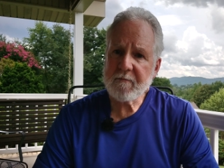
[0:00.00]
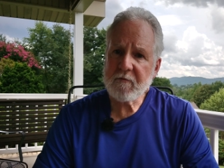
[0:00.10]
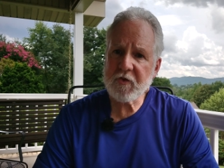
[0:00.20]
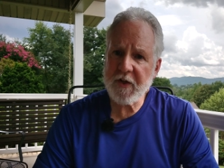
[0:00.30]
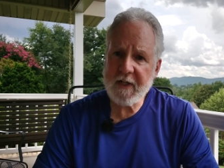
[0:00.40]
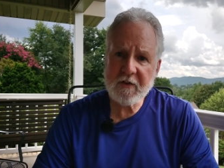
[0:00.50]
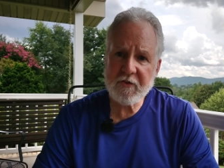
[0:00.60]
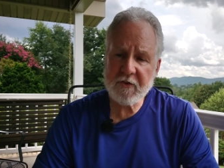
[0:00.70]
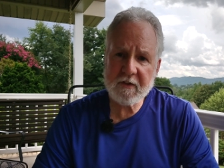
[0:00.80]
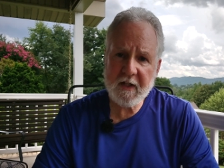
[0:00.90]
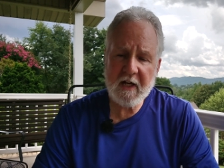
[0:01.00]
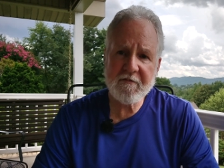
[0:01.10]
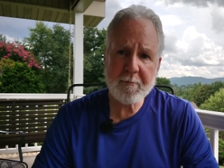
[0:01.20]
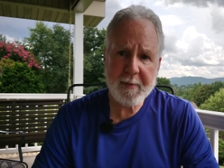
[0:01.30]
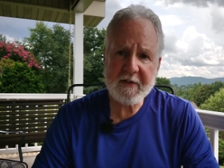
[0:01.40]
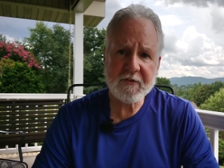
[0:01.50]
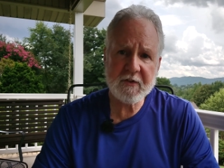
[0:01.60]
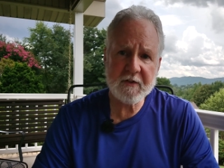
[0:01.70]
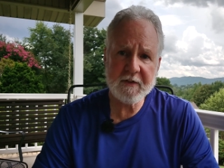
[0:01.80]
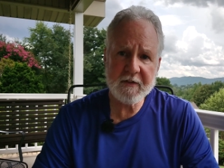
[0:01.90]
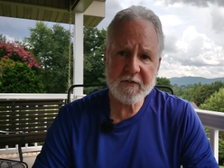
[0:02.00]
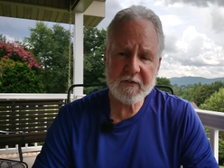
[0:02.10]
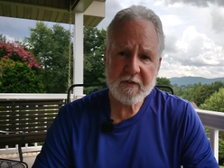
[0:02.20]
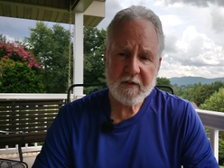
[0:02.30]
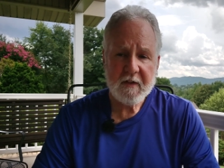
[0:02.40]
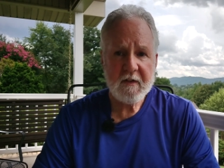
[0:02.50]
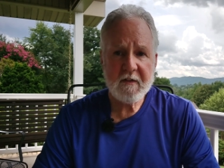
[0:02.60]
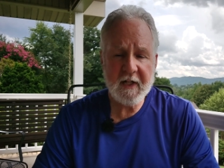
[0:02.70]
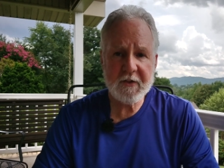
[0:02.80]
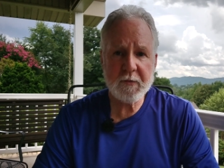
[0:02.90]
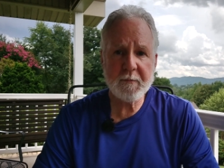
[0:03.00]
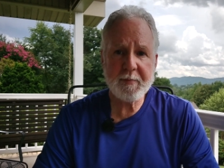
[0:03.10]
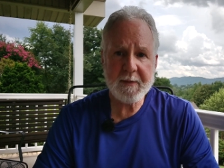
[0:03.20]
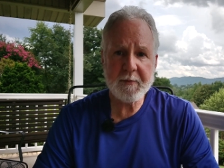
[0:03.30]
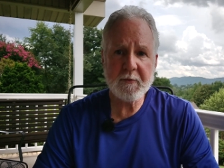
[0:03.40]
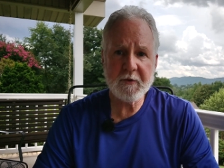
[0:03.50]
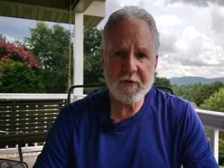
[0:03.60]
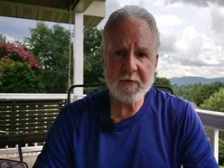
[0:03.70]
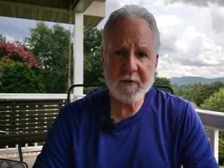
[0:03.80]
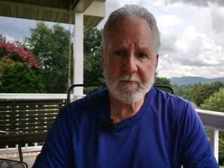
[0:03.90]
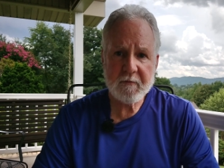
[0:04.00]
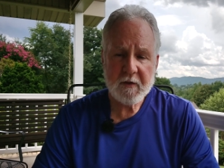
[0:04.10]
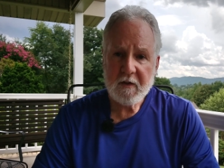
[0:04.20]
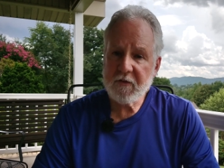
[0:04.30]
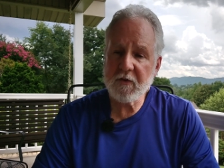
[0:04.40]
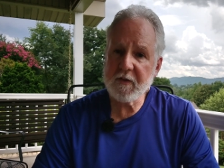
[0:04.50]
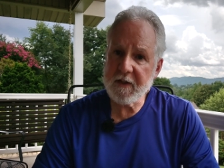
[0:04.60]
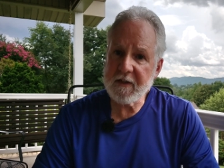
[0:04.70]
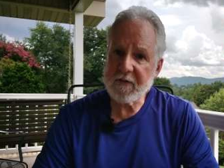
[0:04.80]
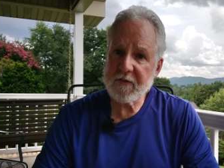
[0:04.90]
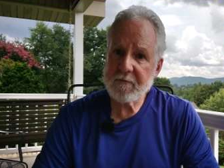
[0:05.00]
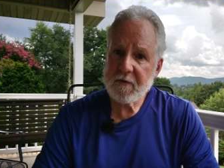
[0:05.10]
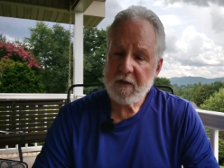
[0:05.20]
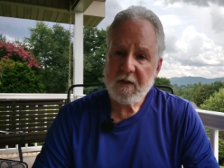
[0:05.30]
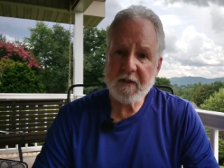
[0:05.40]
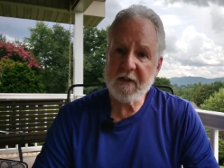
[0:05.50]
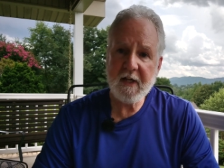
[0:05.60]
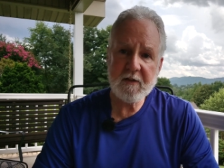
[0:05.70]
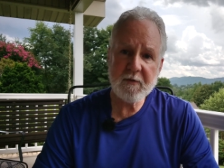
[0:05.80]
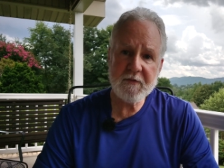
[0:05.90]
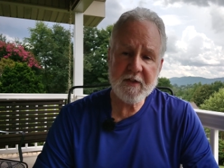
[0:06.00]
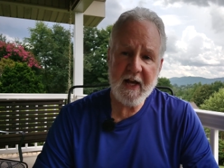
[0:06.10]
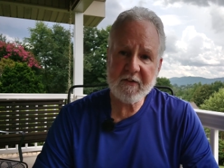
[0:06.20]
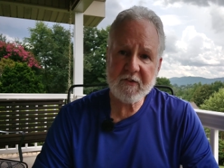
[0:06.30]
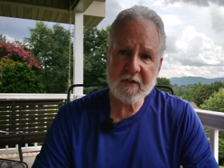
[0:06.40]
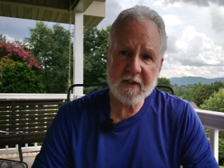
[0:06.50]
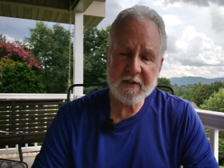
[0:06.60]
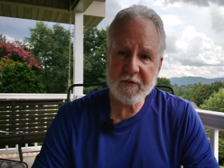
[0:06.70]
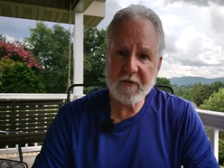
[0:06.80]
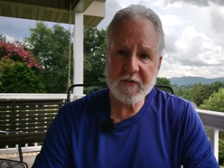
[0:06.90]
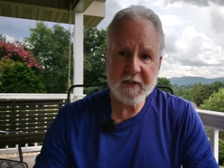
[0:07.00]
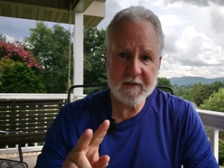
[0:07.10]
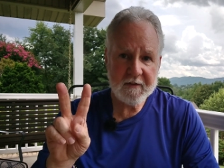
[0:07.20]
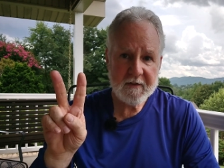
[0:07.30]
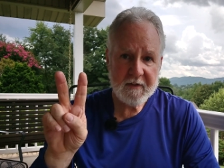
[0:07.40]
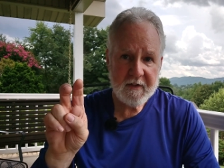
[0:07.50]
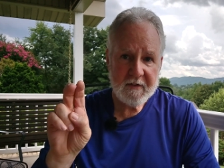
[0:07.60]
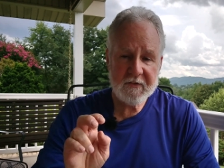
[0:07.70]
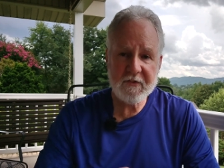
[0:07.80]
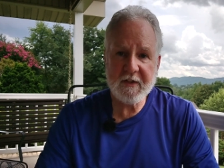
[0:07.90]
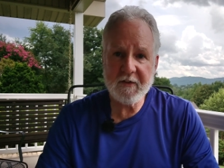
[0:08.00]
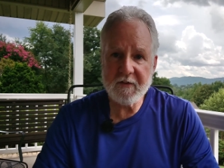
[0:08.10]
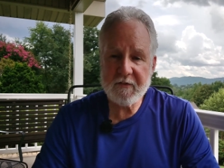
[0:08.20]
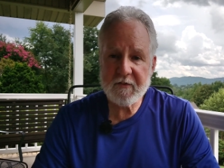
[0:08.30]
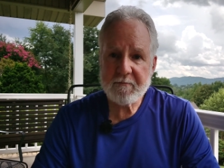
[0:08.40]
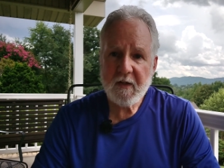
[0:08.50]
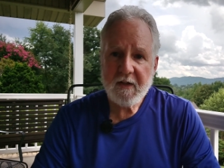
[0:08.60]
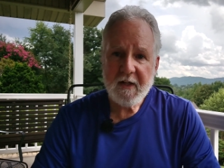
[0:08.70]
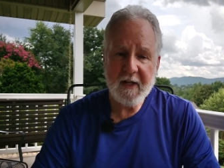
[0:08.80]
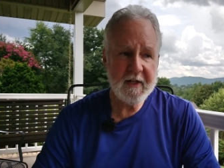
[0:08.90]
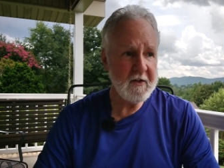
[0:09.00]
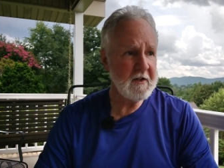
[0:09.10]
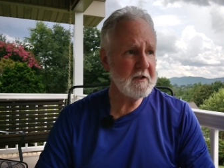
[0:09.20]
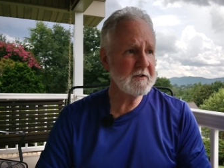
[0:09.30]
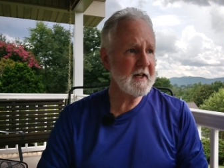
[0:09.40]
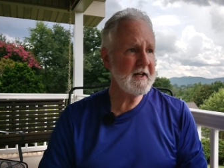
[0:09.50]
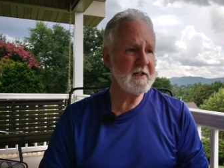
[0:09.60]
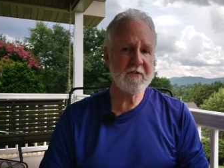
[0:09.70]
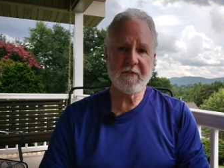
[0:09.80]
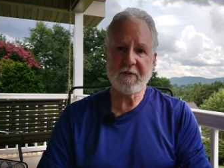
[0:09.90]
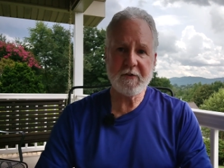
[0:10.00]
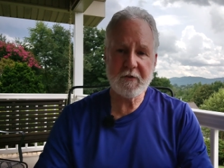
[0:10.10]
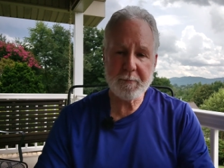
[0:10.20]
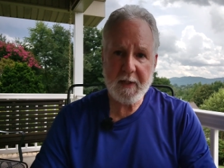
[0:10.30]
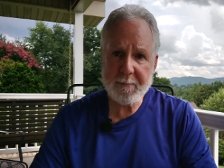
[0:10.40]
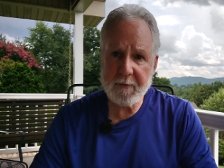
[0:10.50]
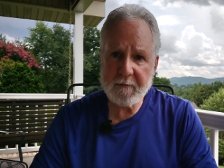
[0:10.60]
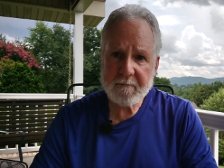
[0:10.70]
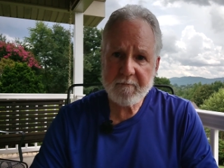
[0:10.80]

change your life based on this. That's what people were doing. So, yes, he ate with tax collectors and sinners and all kinds of loose people.